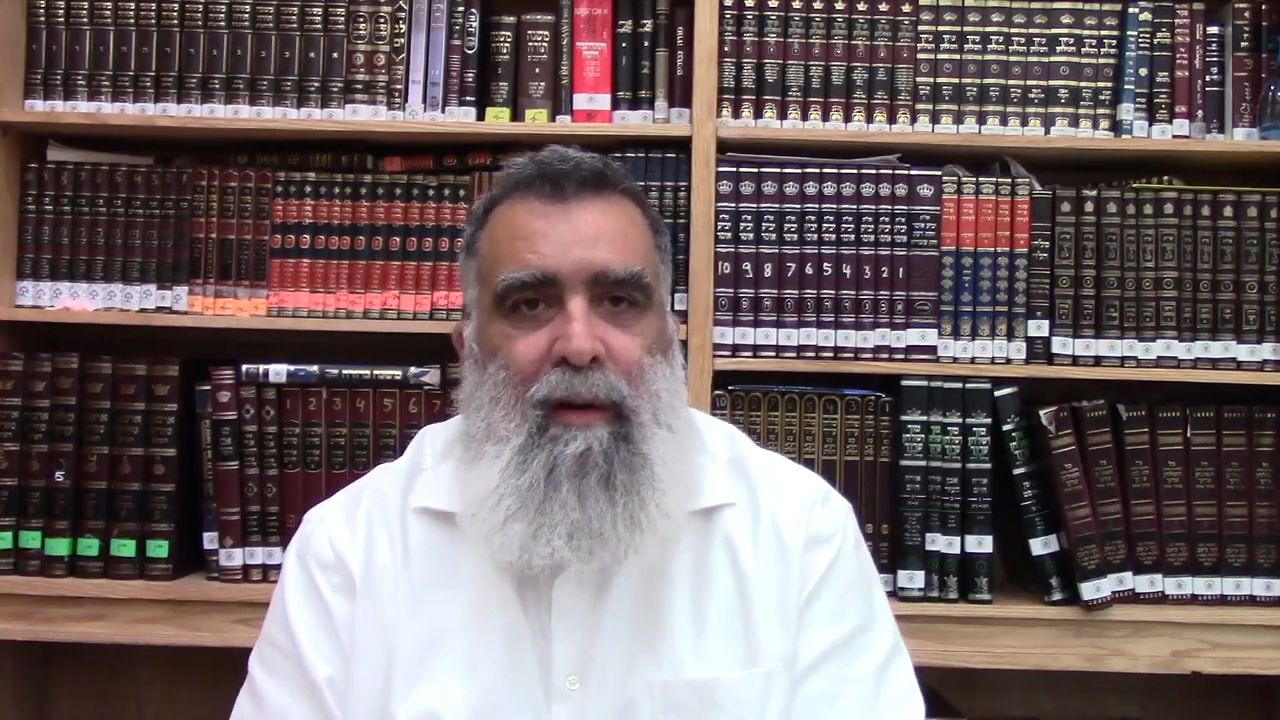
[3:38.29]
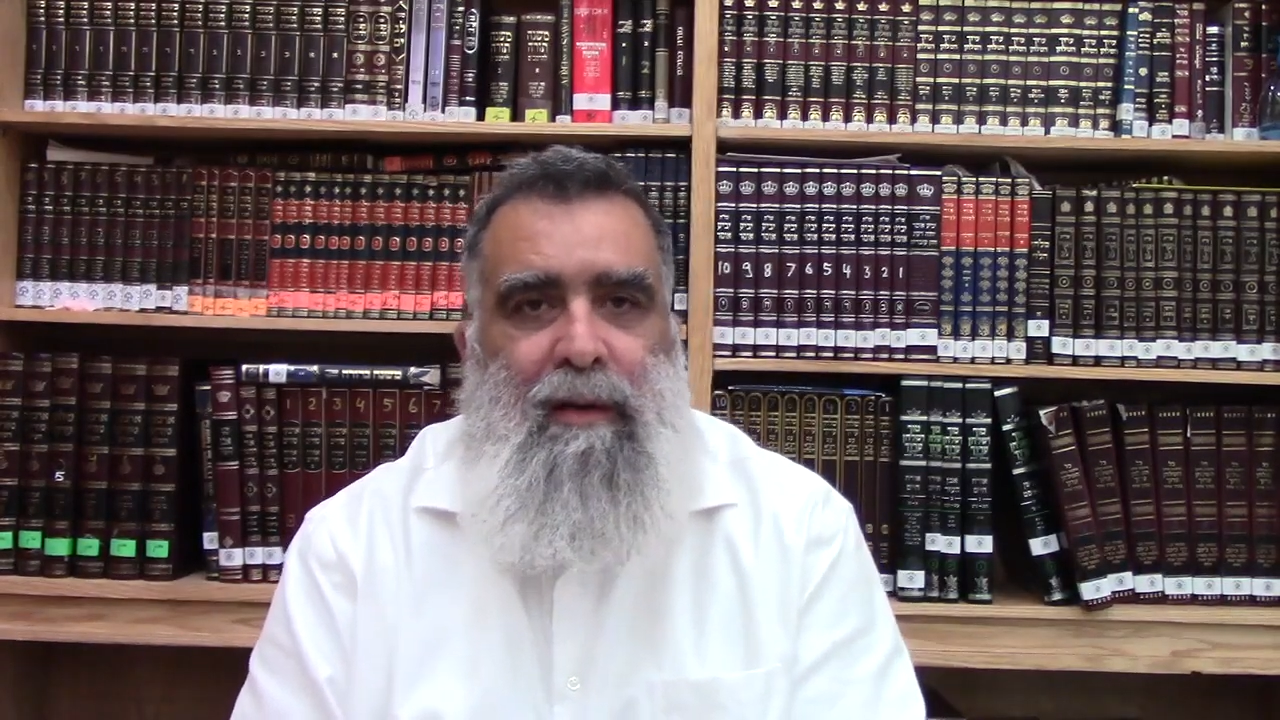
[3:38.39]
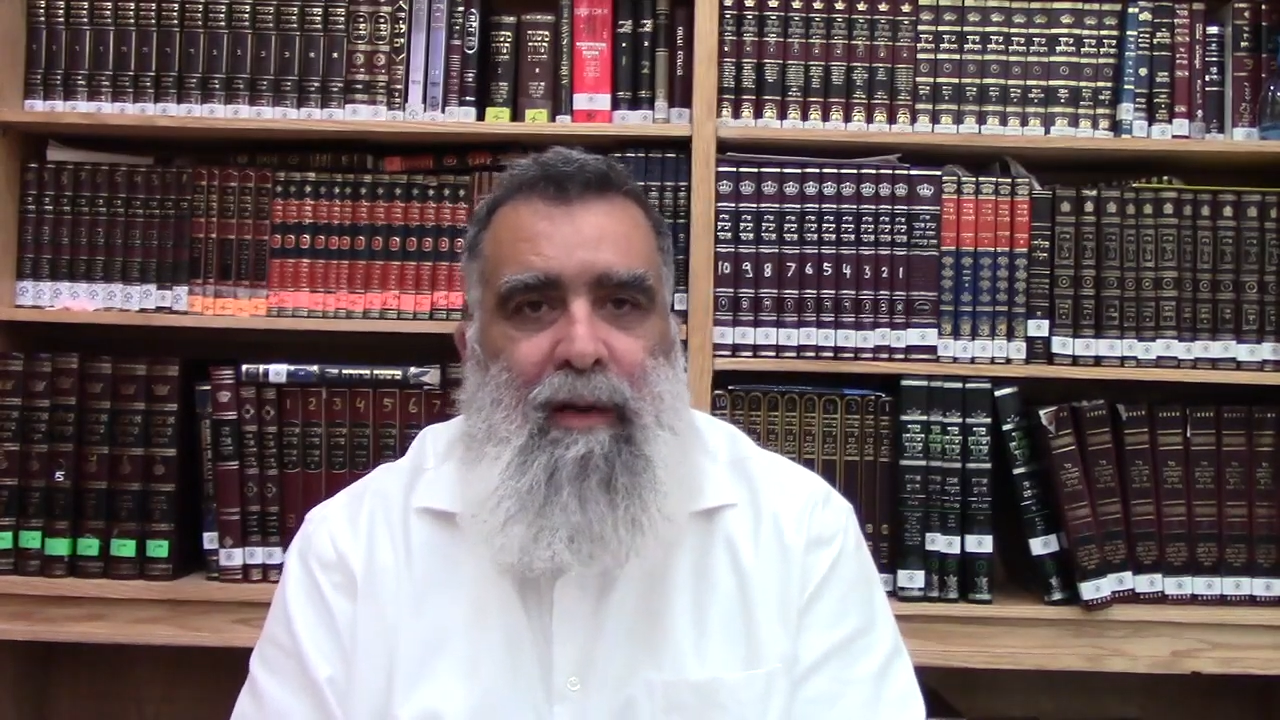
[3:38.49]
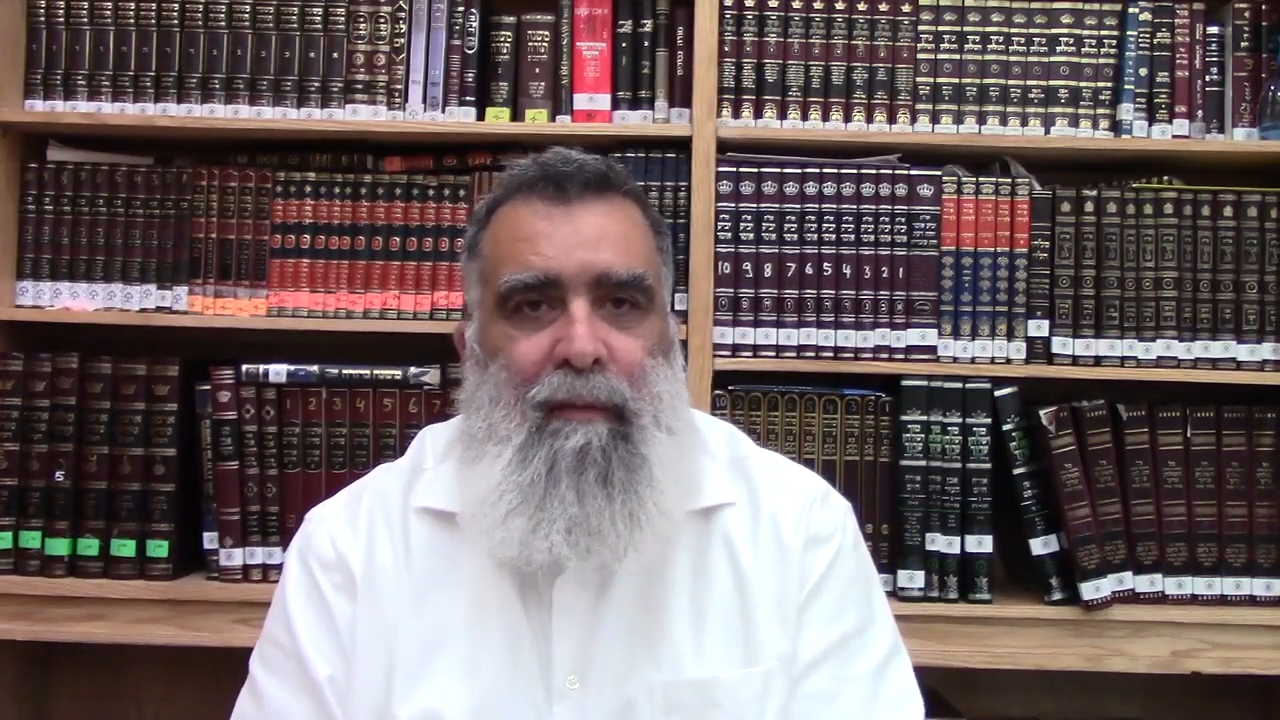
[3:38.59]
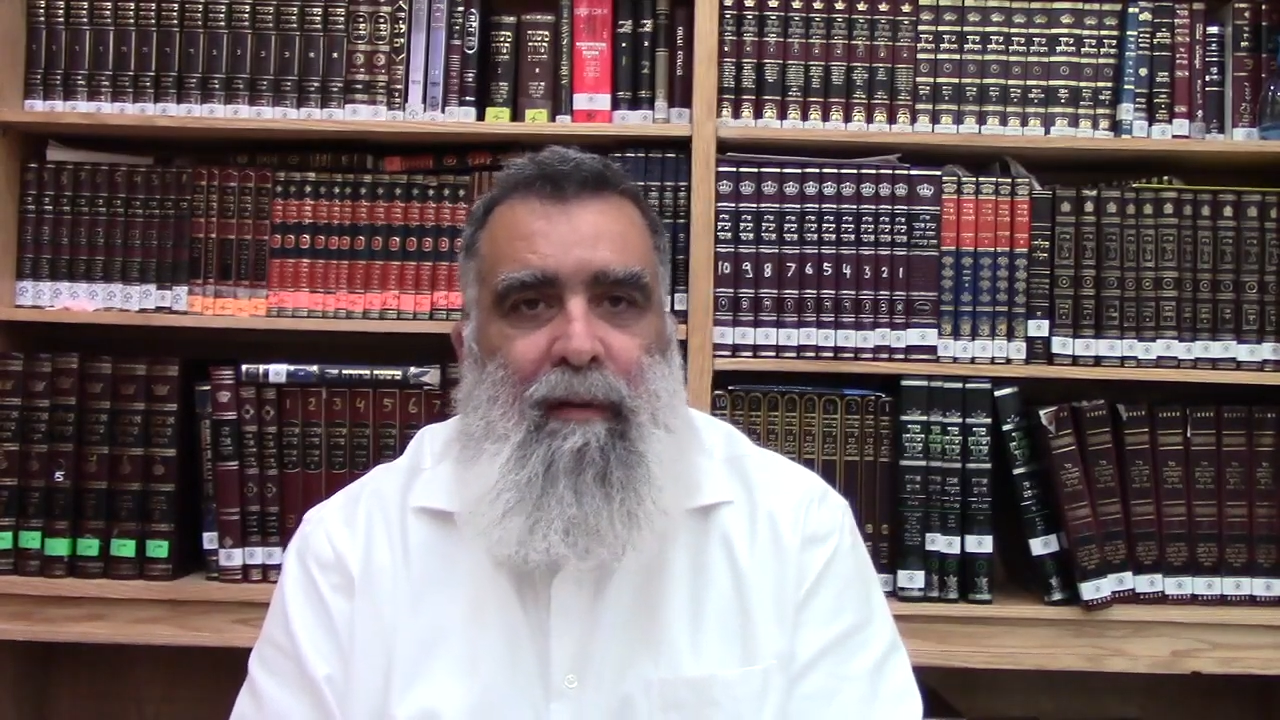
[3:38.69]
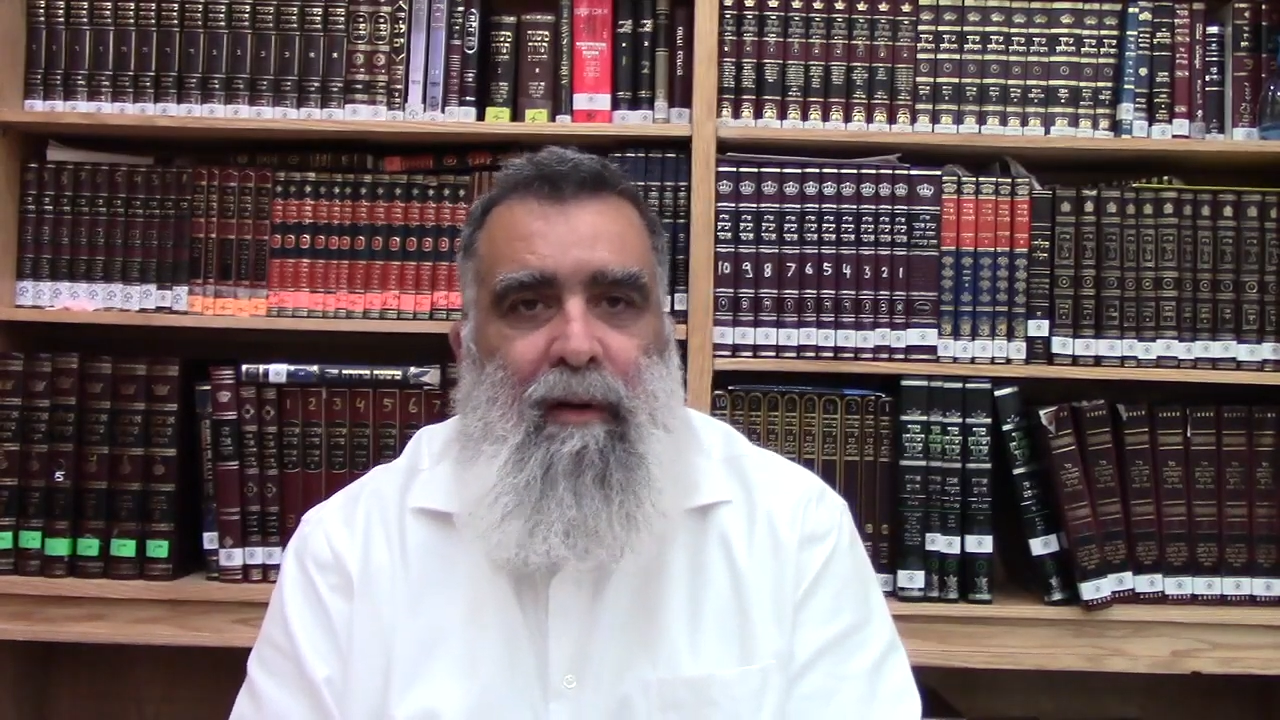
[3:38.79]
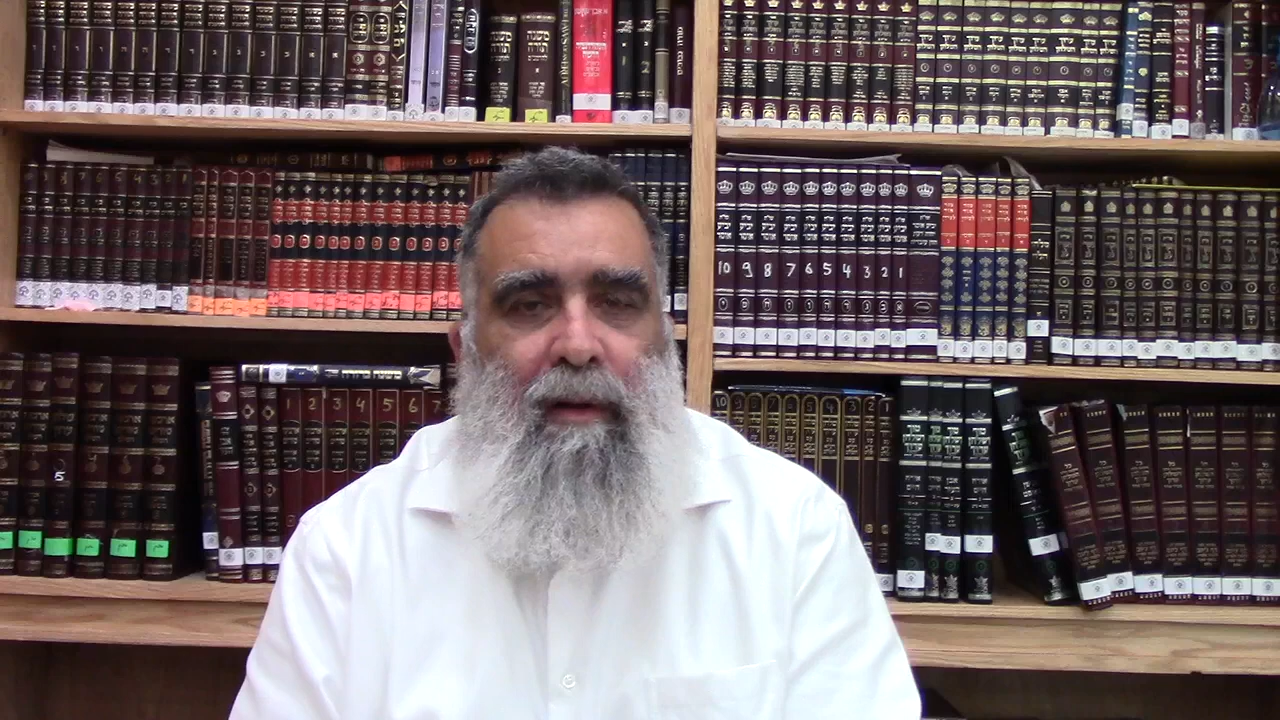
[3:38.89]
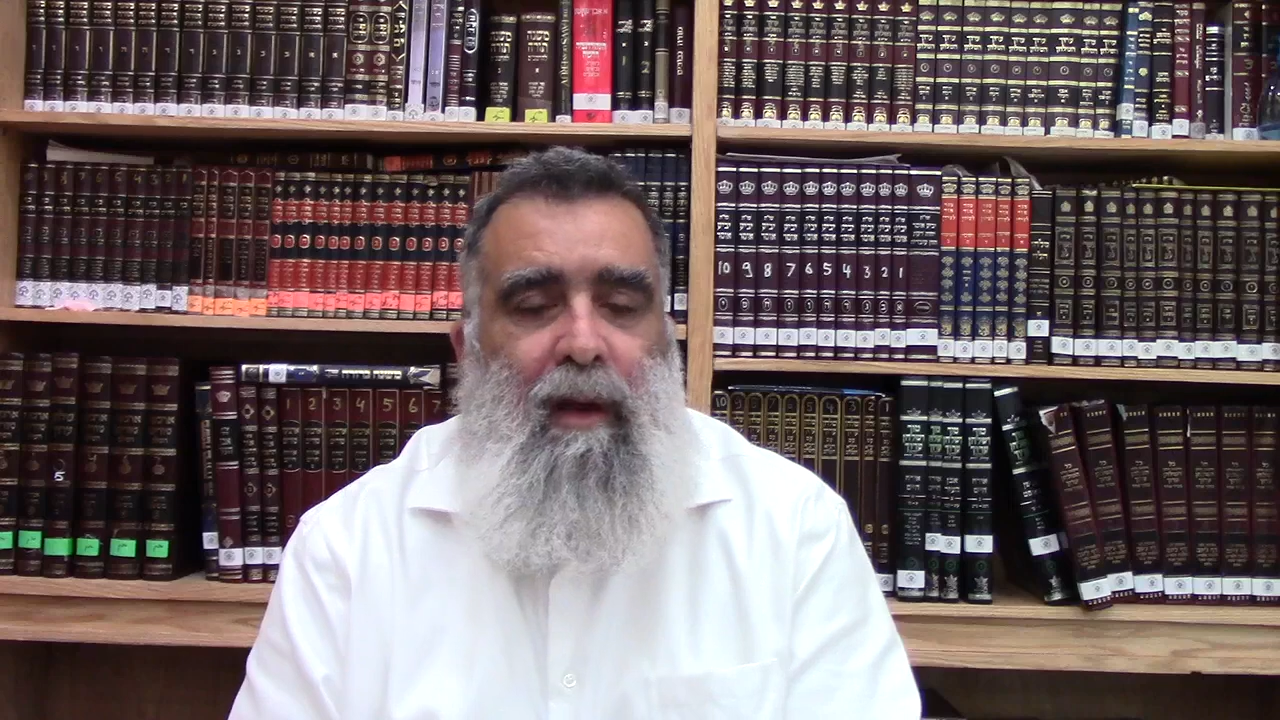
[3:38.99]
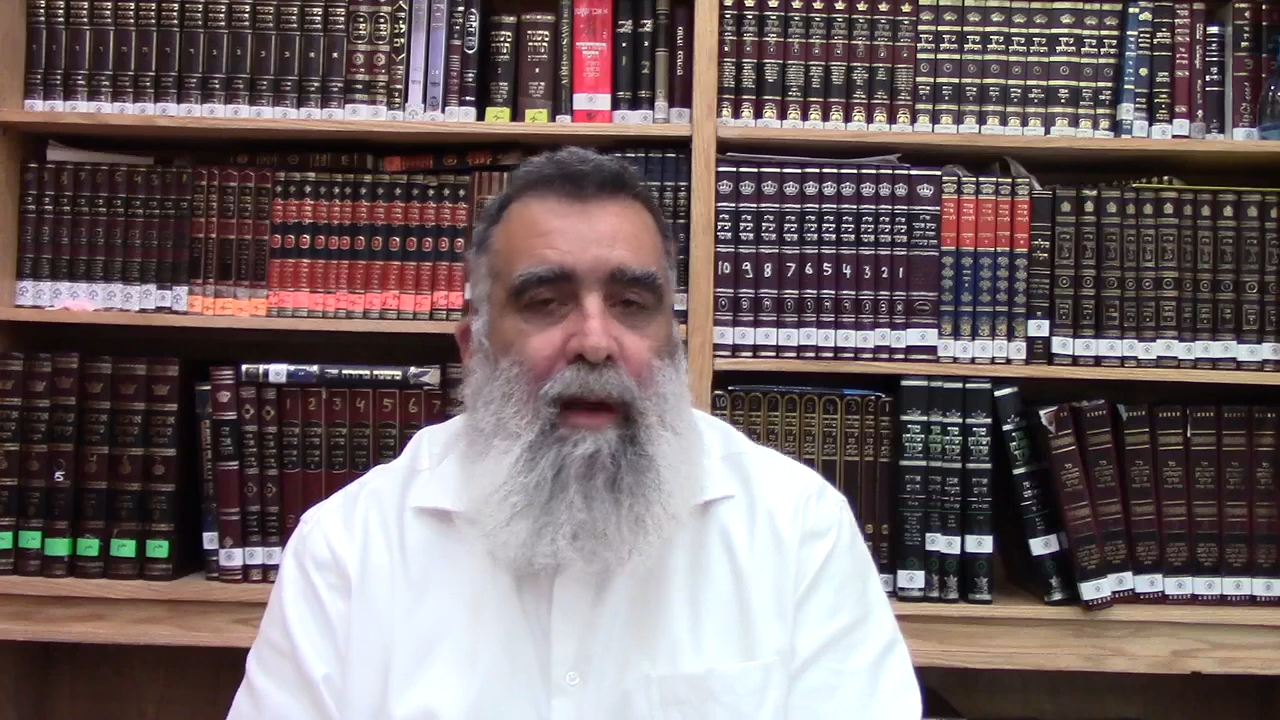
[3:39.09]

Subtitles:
on and so forth,